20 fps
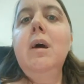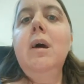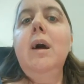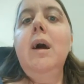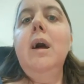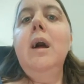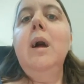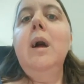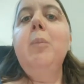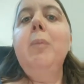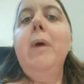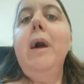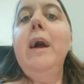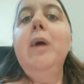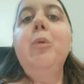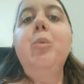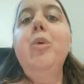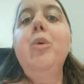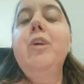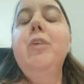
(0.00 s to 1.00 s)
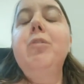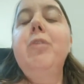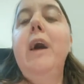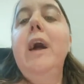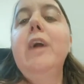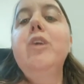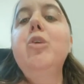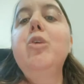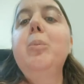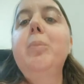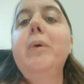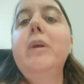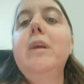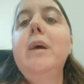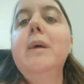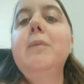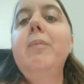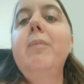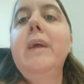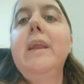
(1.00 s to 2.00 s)
I wouldn't have had to have been
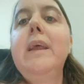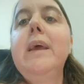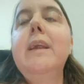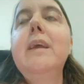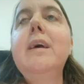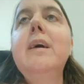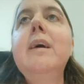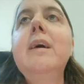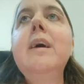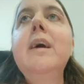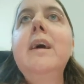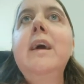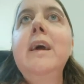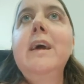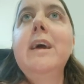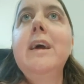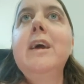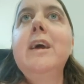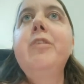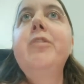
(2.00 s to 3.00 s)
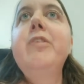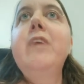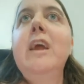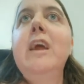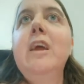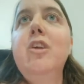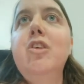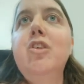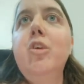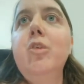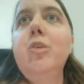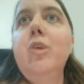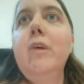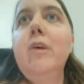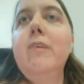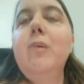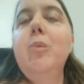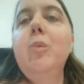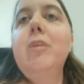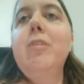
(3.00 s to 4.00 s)
admitted if Dayton
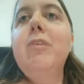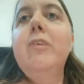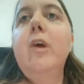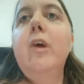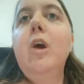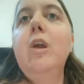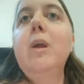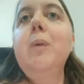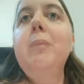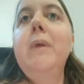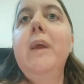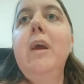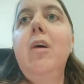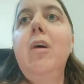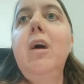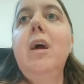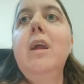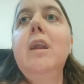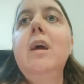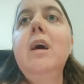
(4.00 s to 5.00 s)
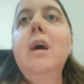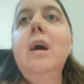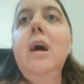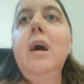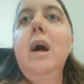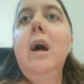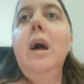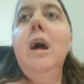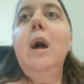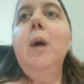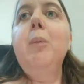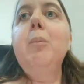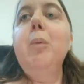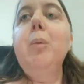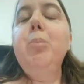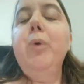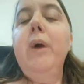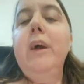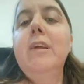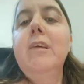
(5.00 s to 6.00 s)
Children's would have started me on
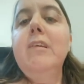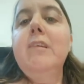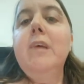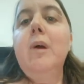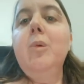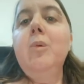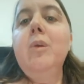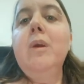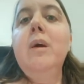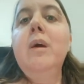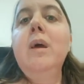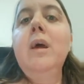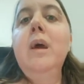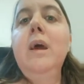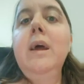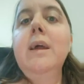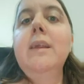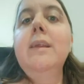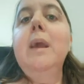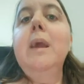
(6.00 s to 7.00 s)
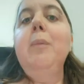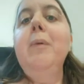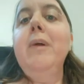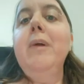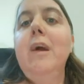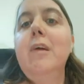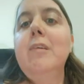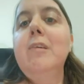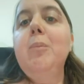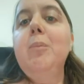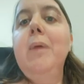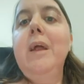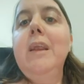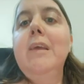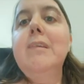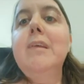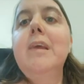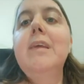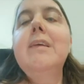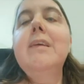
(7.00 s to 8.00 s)
prednisone, nebulizer
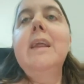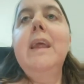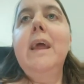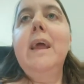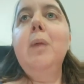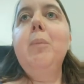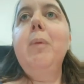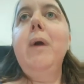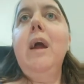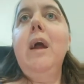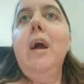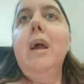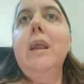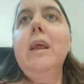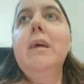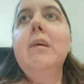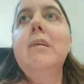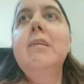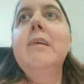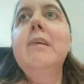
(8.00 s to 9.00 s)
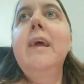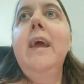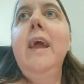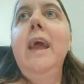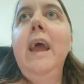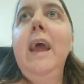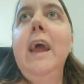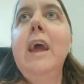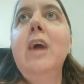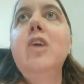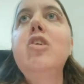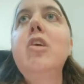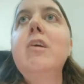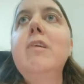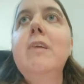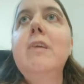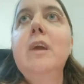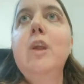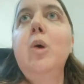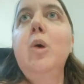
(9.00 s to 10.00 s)
medicines, and antibiotics, and
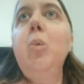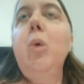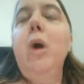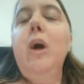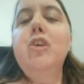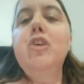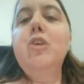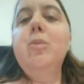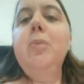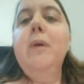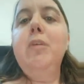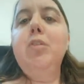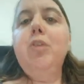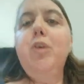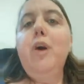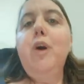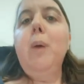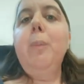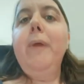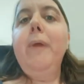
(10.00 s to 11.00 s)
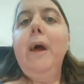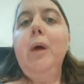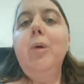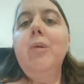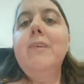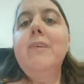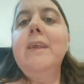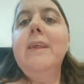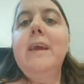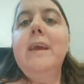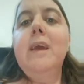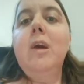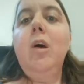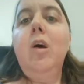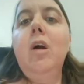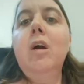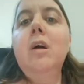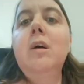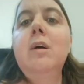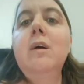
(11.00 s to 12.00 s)
just, watched me for a couple hours in the
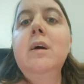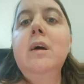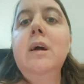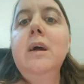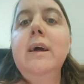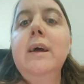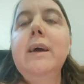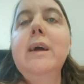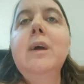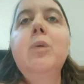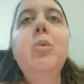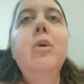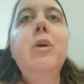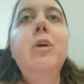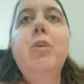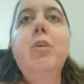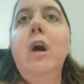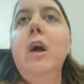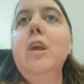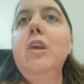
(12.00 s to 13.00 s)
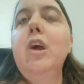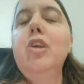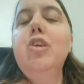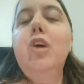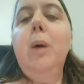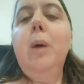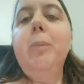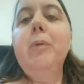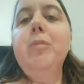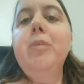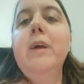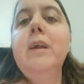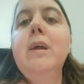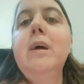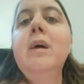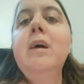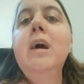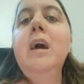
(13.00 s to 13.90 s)
ER. It would have gotten on top of it.